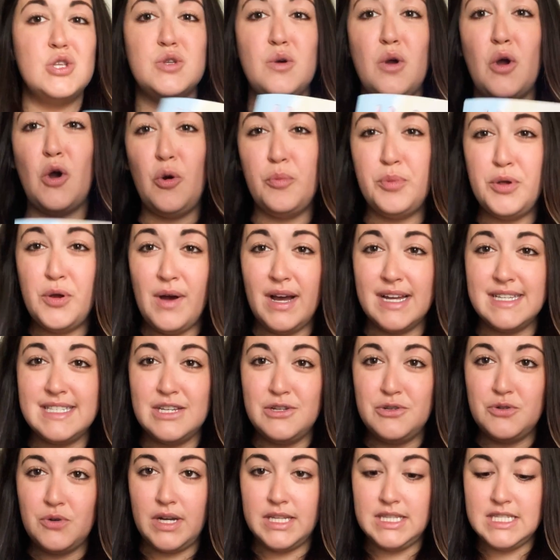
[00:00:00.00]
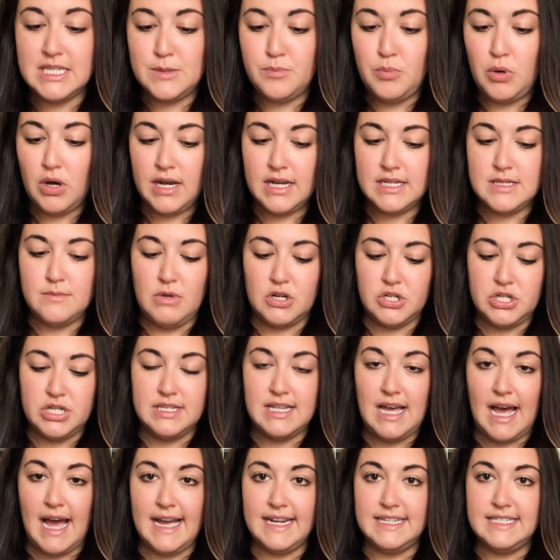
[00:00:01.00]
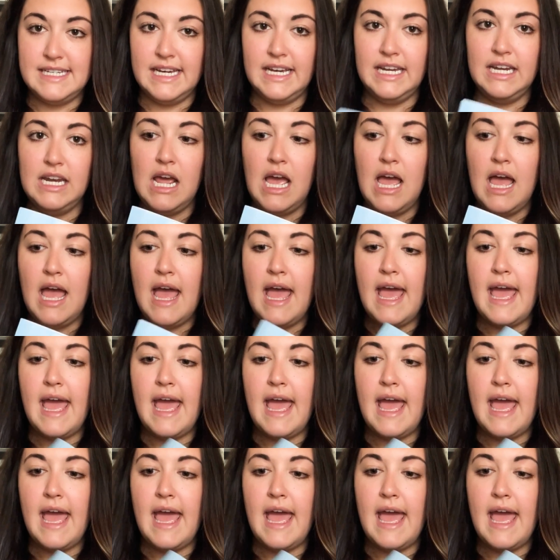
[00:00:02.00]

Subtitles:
So I hope you guys enjoyed this book as much as I did,